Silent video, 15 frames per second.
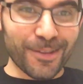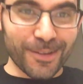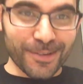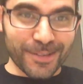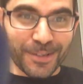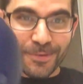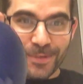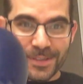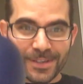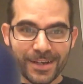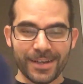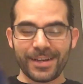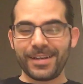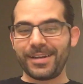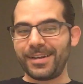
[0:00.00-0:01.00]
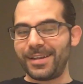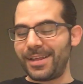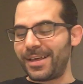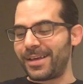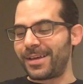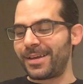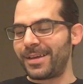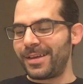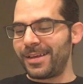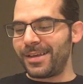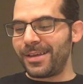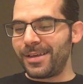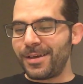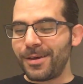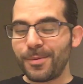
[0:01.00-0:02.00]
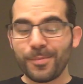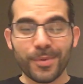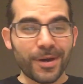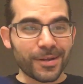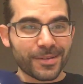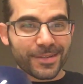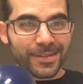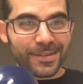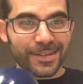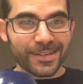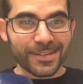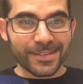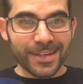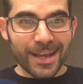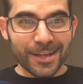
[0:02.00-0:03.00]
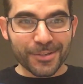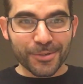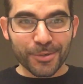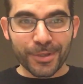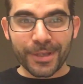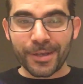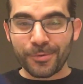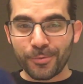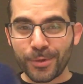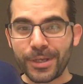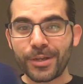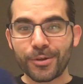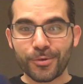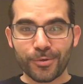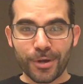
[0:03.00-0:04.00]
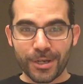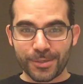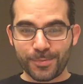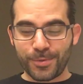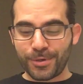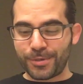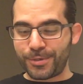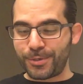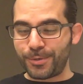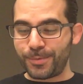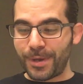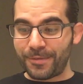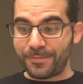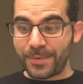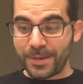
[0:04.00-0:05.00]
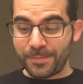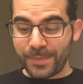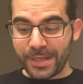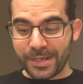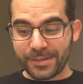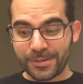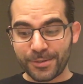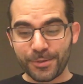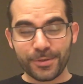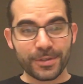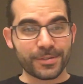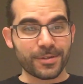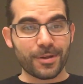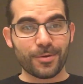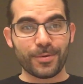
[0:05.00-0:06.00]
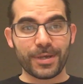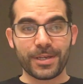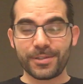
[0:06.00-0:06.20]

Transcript: Tea with JD today. But this is actually Read Across BookTube. I've been meaning to do this all week.